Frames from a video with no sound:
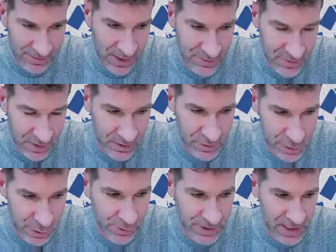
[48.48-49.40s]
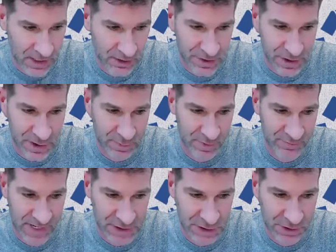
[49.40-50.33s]
think, a true intelligence
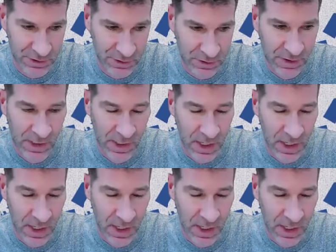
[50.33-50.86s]
professional,